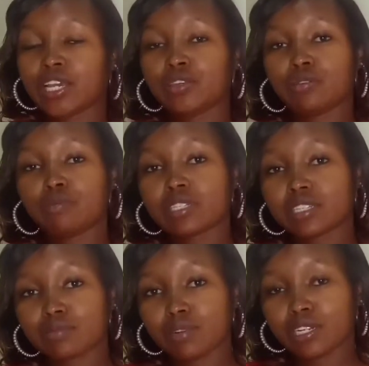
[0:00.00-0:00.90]
Your
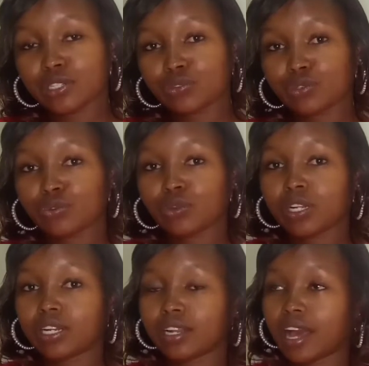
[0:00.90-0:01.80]
business plan is what
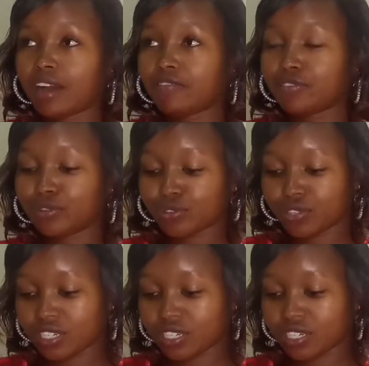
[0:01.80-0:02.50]
will have the